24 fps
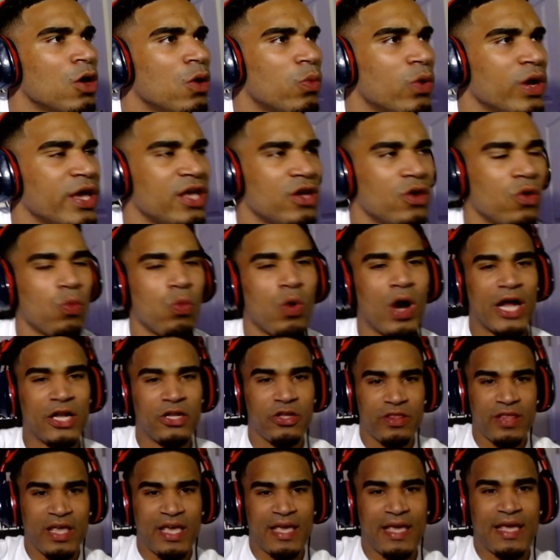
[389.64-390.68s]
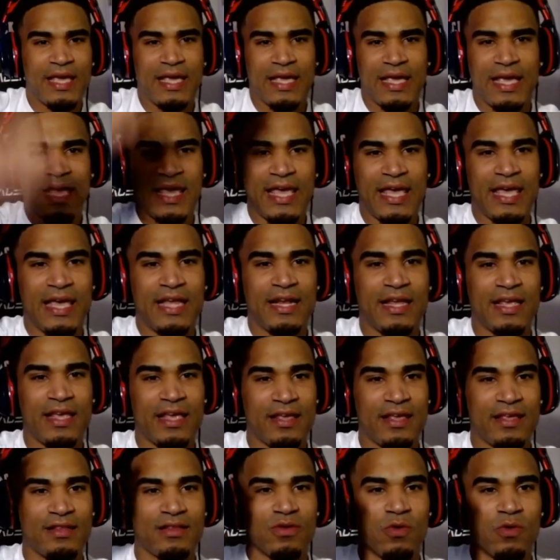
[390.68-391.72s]
Wait, why do they hit it?
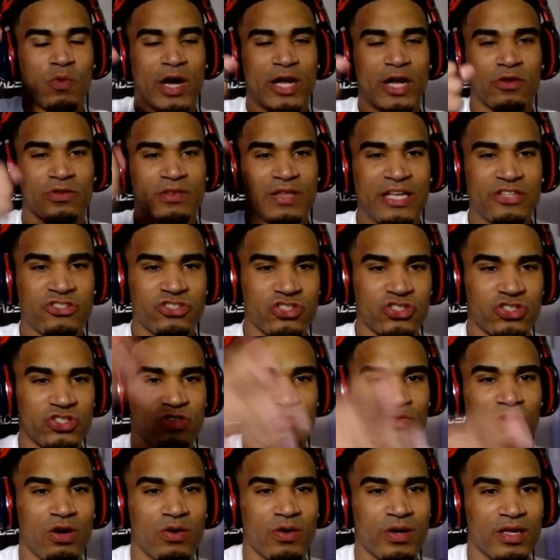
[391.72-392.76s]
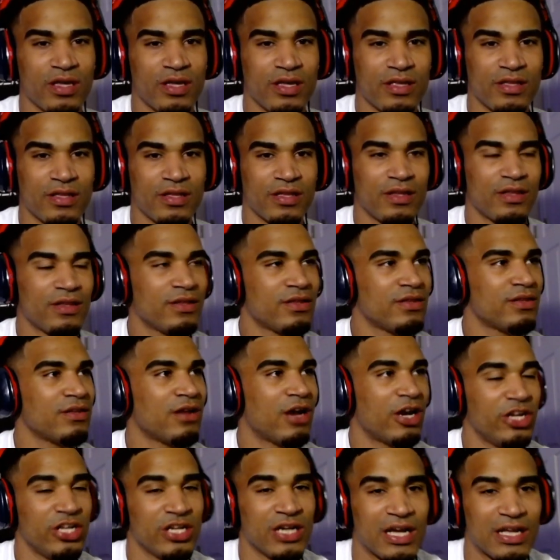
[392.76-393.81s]
Why don't they just throw it? Are
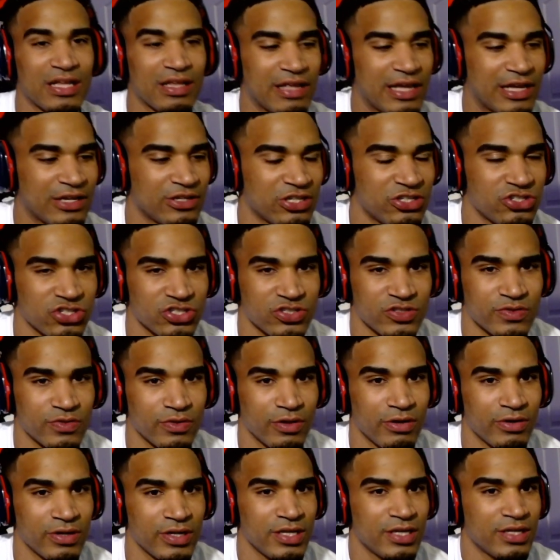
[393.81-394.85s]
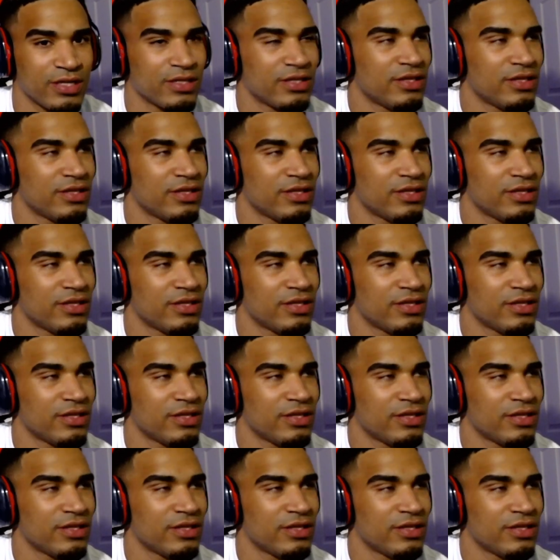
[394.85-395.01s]
you not allowed to just throw it?